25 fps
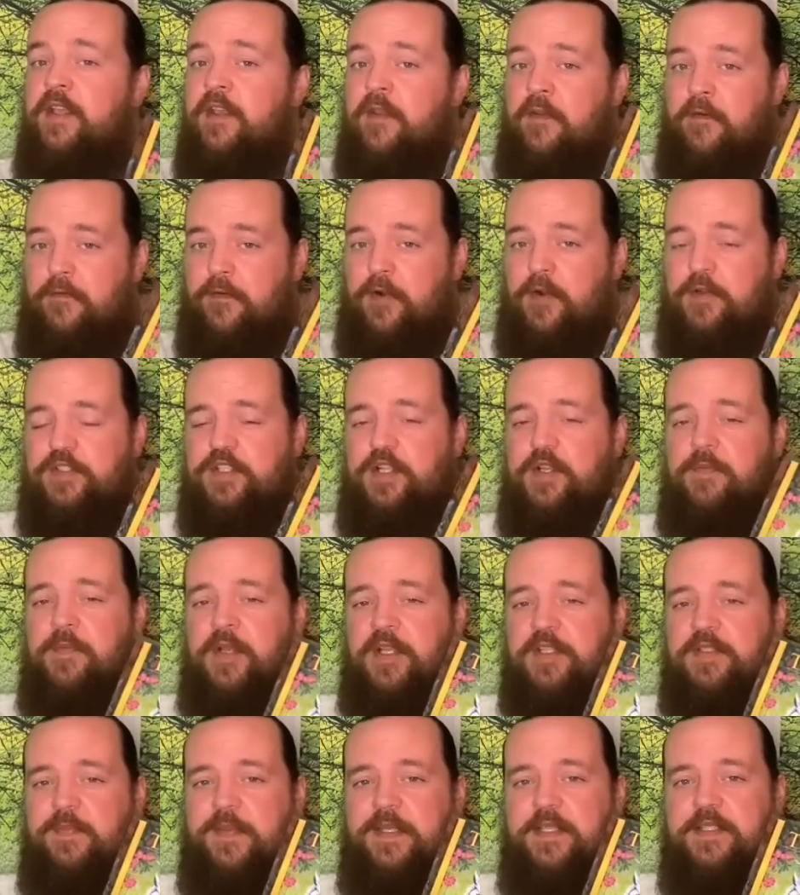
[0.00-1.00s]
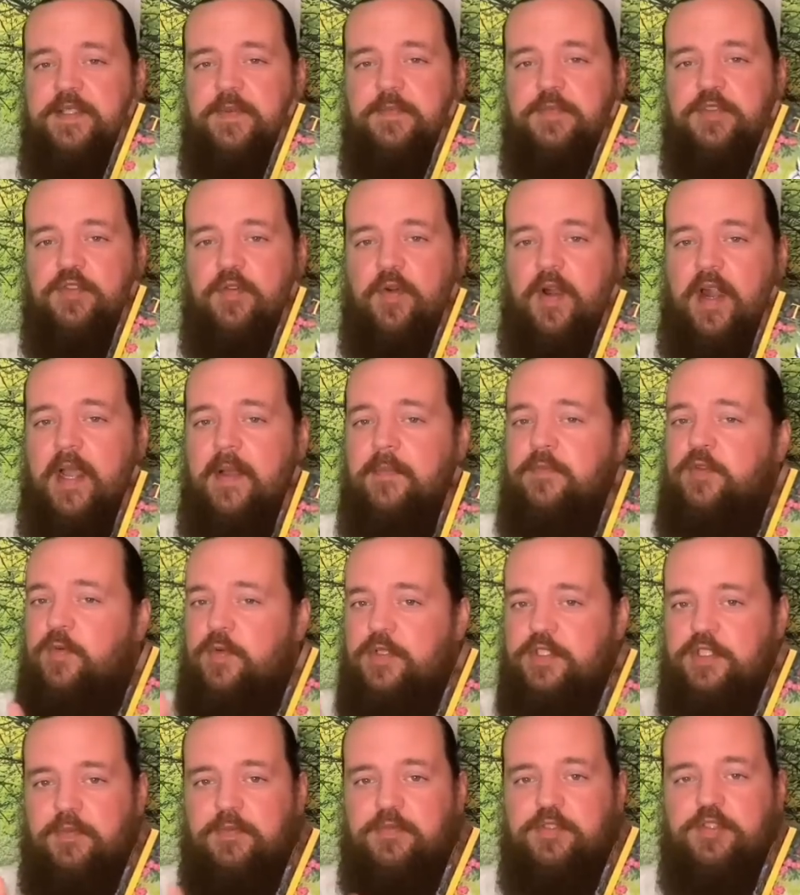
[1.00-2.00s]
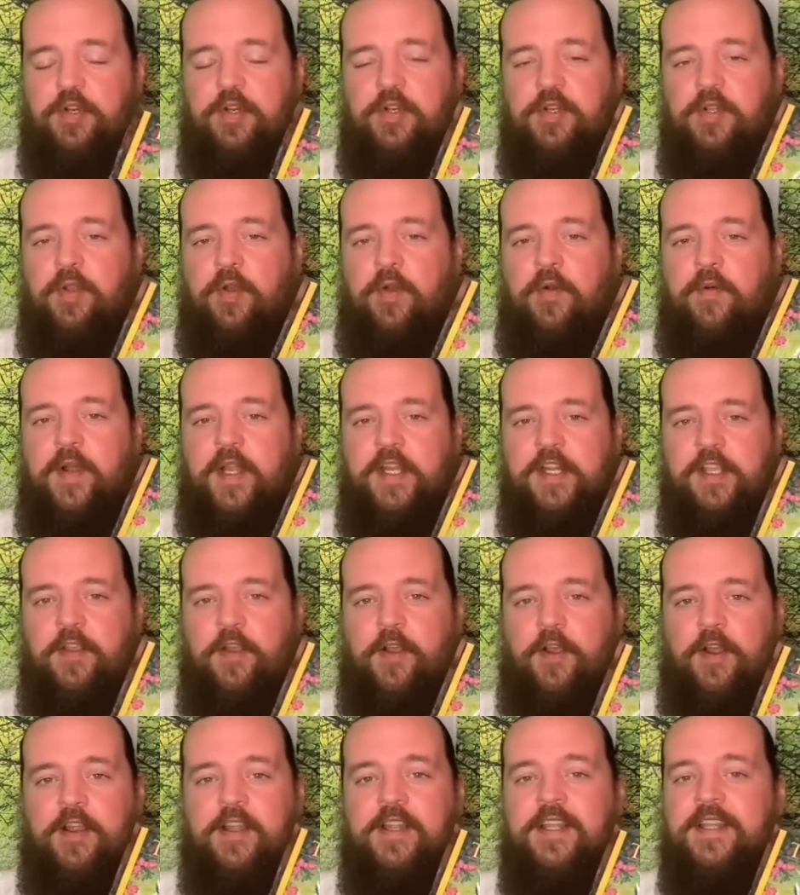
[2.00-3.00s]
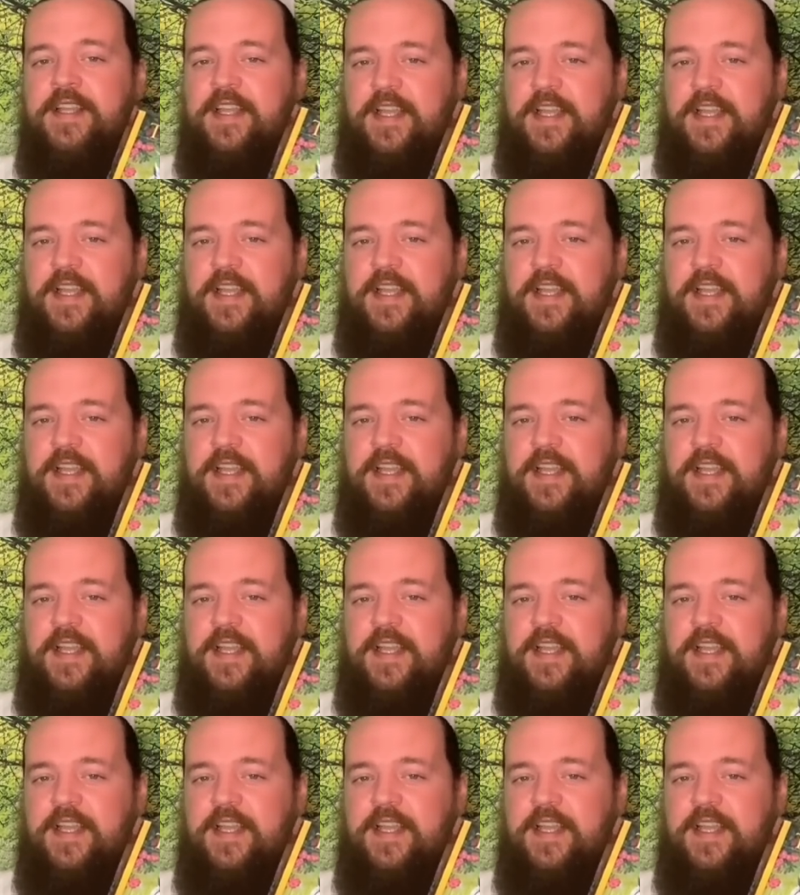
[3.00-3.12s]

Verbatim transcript: first, you must be subscribed, which I'm sure you already are.